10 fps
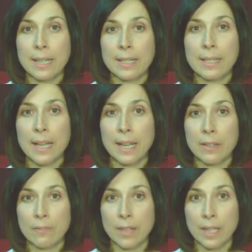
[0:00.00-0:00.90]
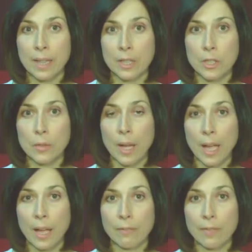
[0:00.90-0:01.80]
is the negative feeling that you
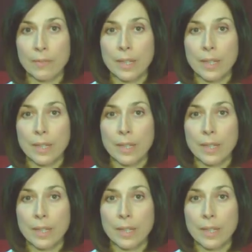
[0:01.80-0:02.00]
have.